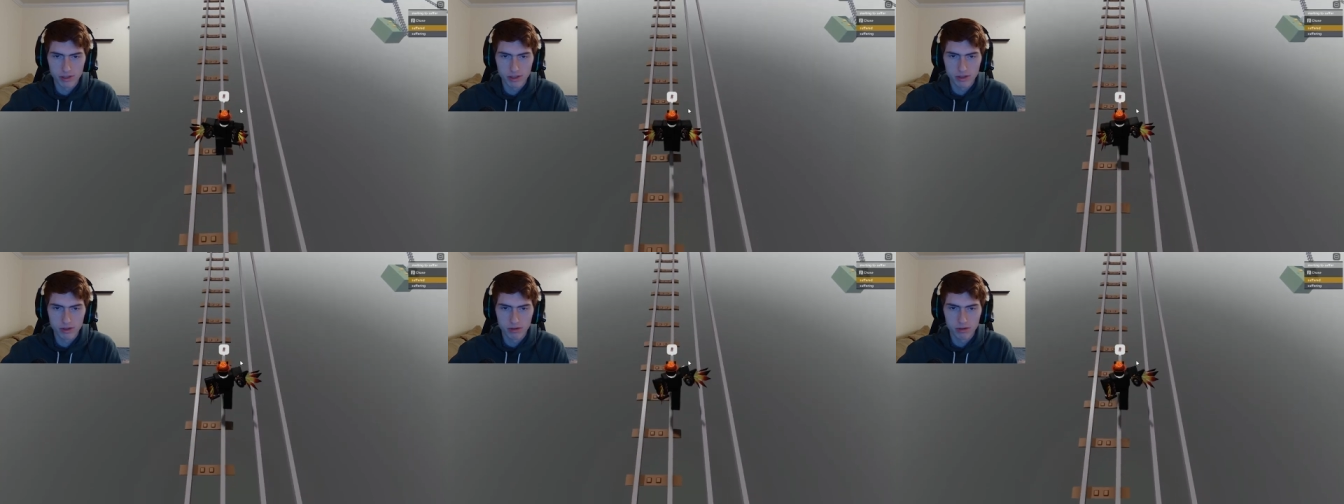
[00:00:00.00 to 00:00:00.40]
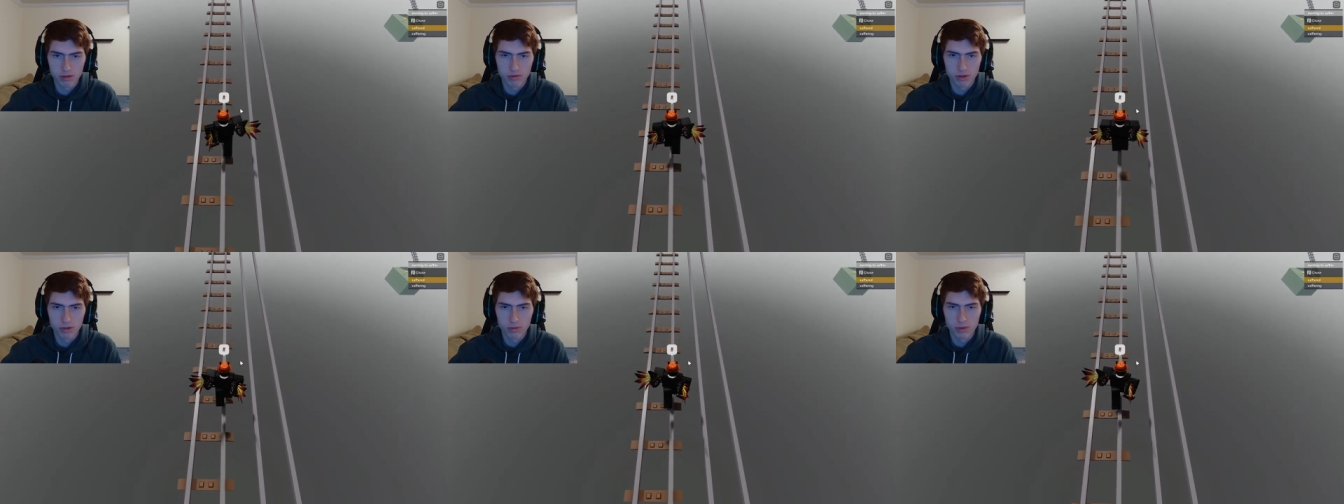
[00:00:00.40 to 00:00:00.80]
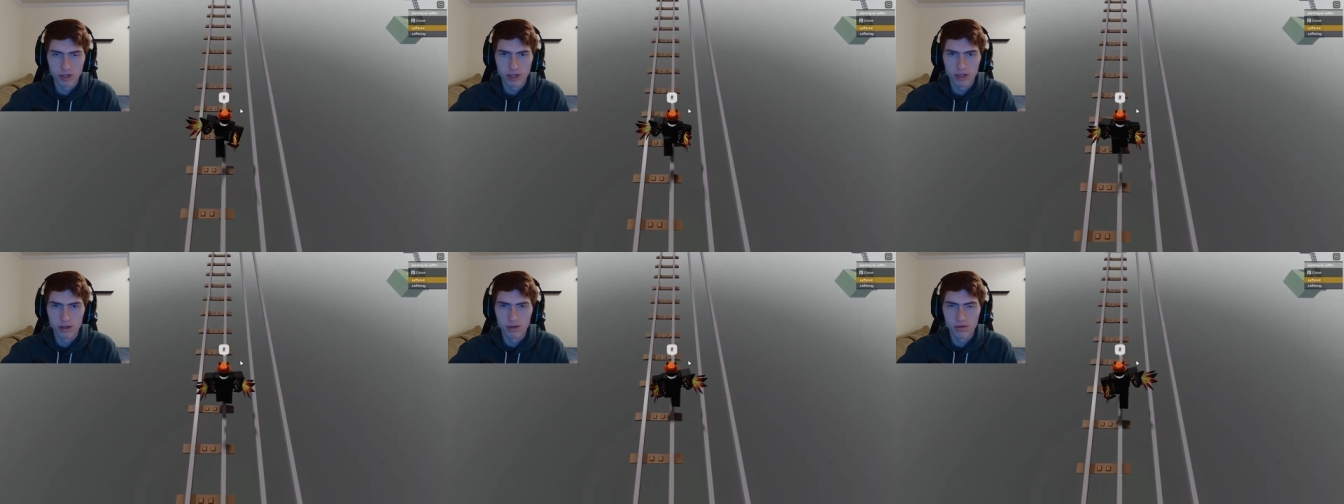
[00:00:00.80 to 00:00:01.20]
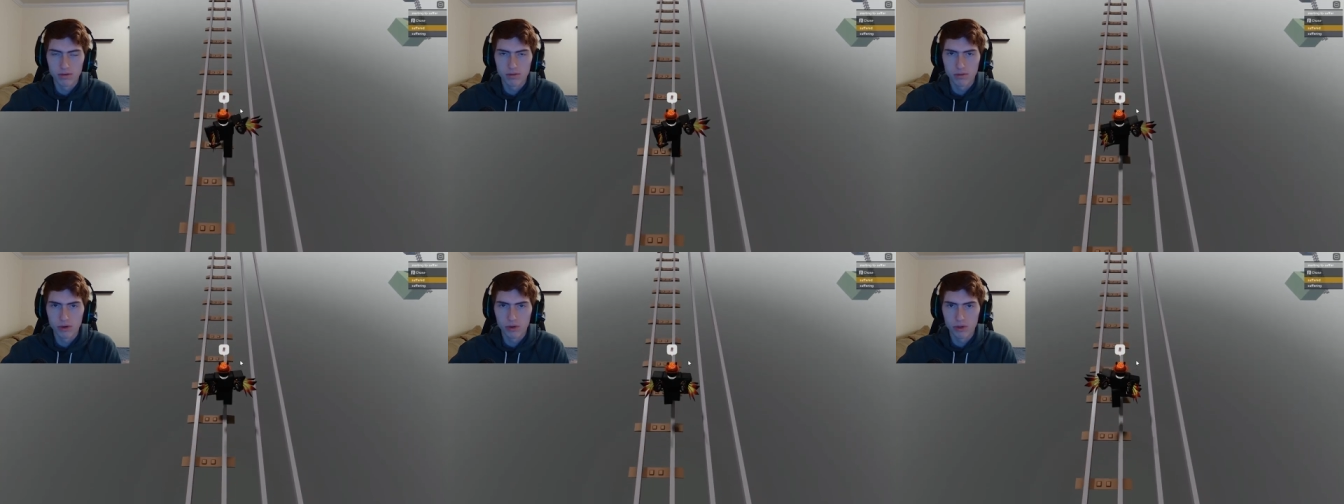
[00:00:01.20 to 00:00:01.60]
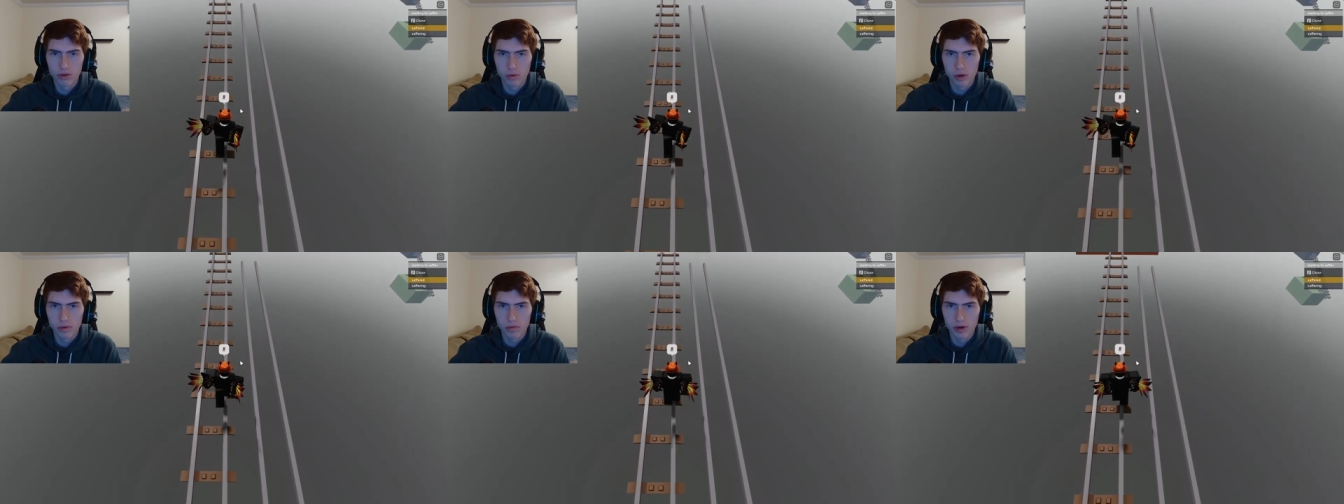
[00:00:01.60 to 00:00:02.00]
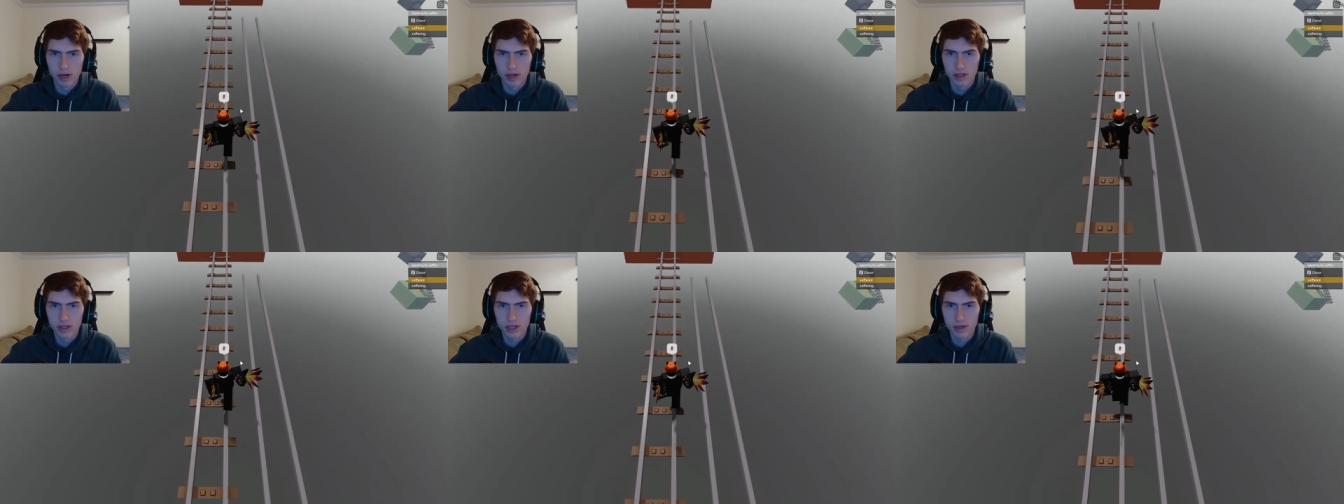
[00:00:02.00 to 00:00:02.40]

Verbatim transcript: This is only one rail. Only one rail.